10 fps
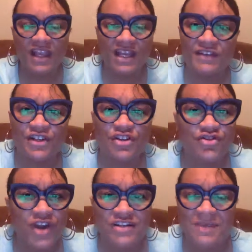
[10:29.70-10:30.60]
even
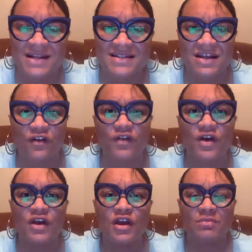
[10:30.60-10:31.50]
stretch myself,
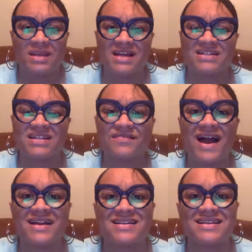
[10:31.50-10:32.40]
because the
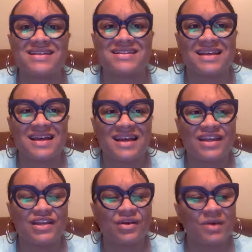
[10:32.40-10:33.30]
fact is,
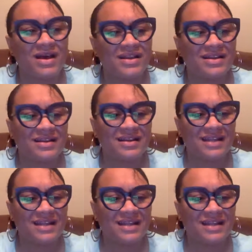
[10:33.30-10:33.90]
you know what,